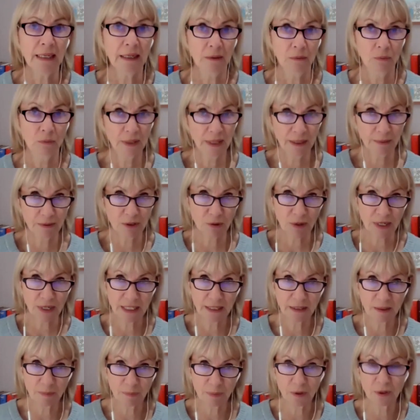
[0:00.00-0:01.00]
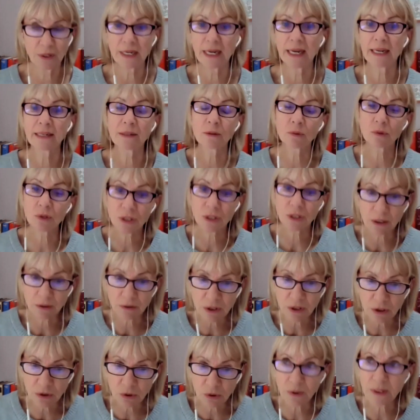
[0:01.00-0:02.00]
when I was writing the book and also
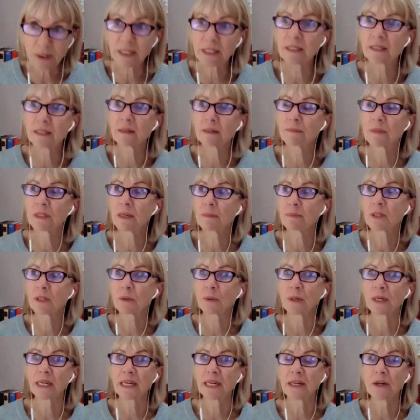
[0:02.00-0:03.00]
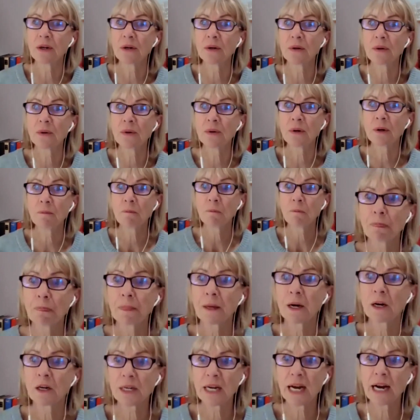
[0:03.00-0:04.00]
talking to them subsequently who
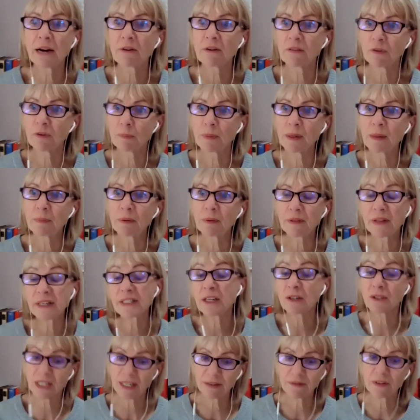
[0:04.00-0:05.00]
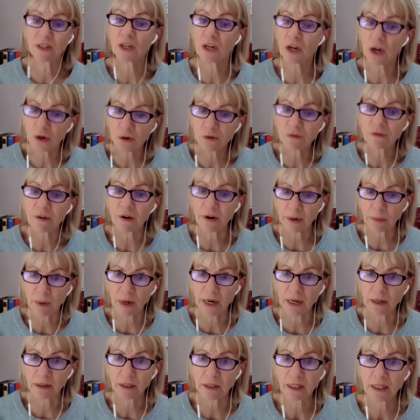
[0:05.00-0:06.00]
are caring for people they don't even know very
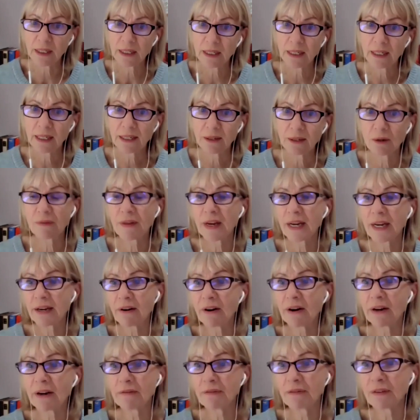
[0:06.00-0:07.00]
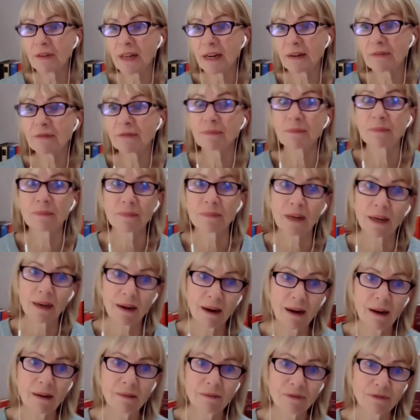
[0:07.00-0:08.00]
well. You know, mm-hmm. they're caring for their
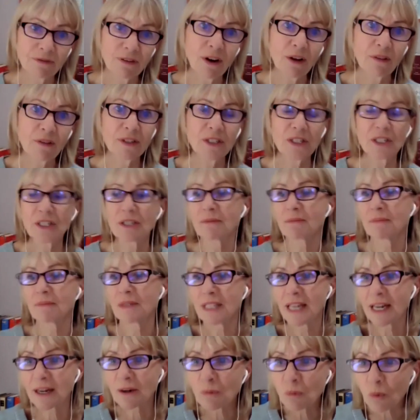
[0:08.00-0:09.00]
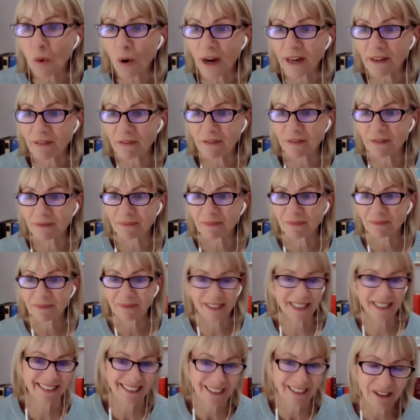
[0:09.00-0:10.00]
father's second wife,
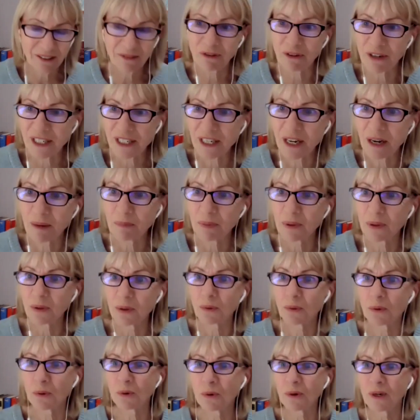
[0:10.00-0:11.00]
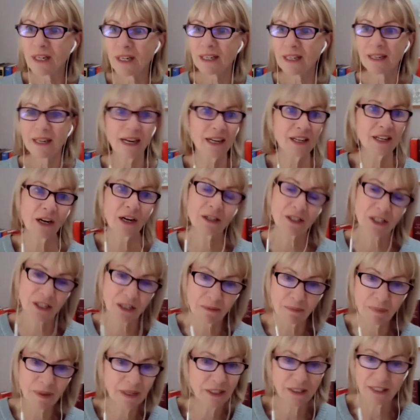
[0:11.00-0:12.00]
for example, or a
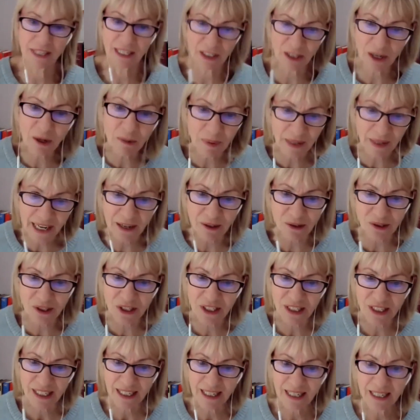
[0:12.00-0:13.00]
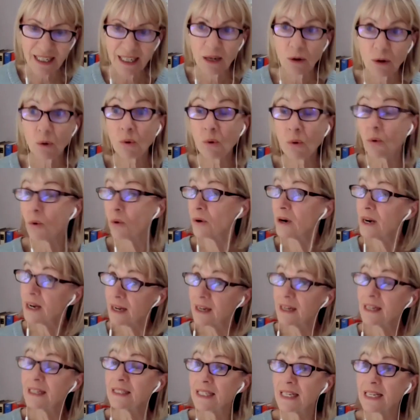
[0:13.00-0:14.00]
cousin because there's nobody else, or
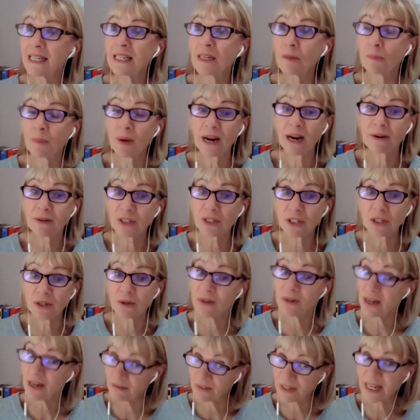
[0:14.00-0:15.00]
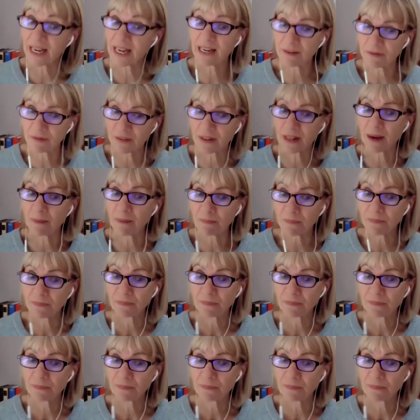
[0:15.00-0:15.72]
indeed a parent who never cared for them.